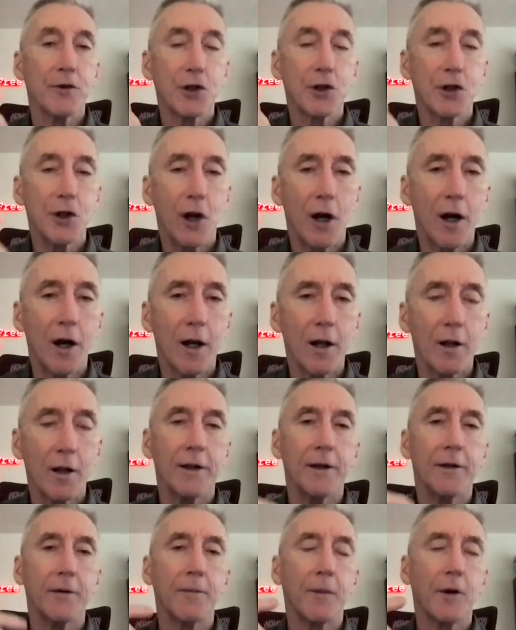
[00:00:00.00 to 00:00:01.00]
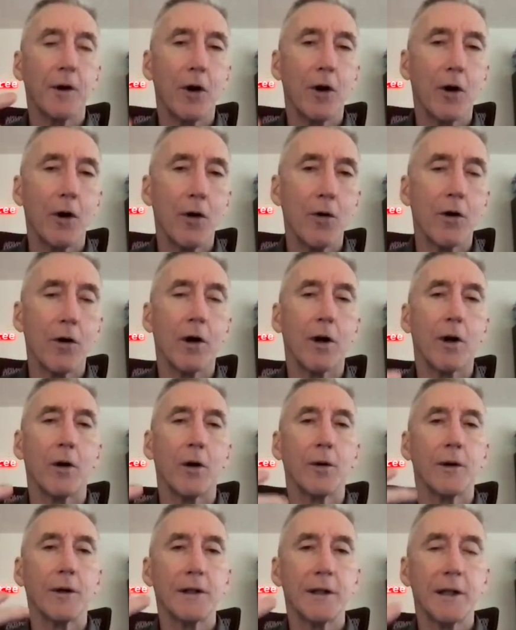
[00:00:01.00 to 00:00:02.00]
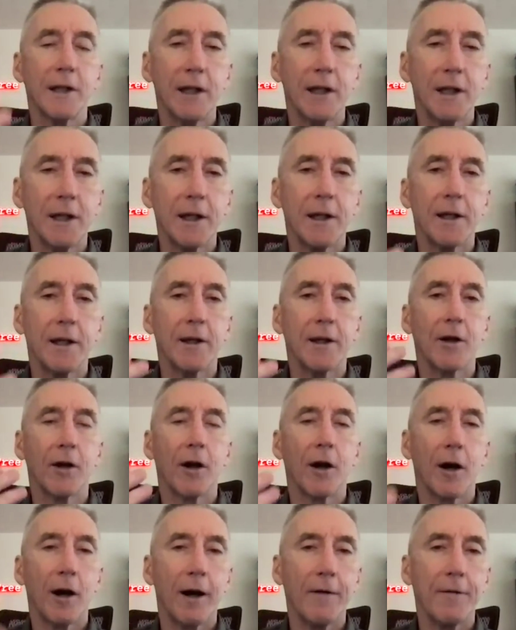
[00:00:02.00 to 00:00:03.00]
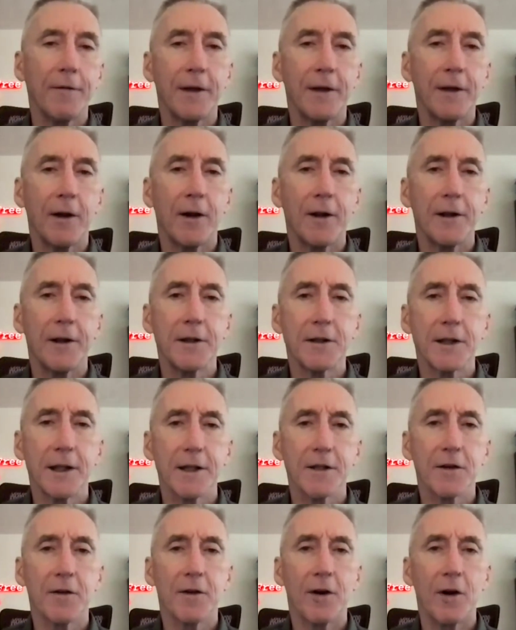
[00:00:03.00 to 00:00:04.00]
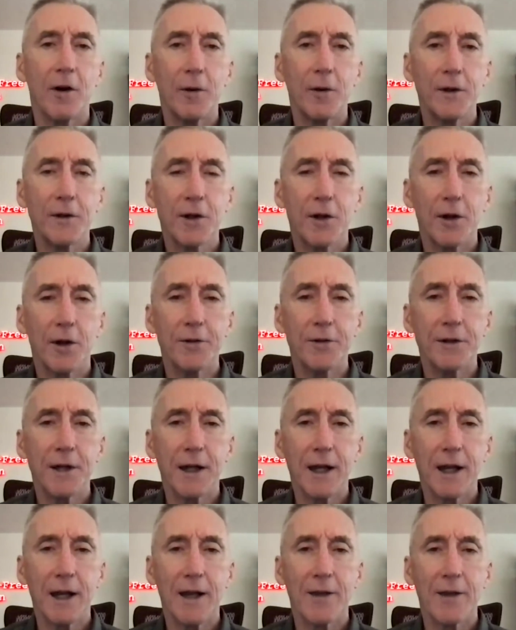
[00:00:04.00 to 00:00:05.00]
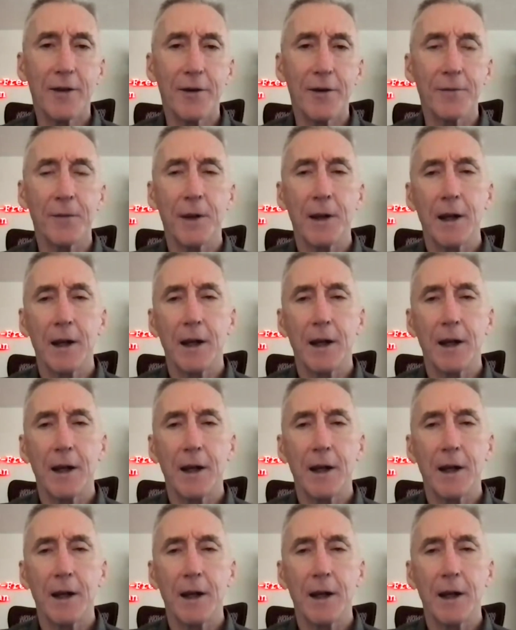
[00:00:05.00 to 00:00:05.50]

Chocolate, cocoa, tea, coffee, all these things have always gone together.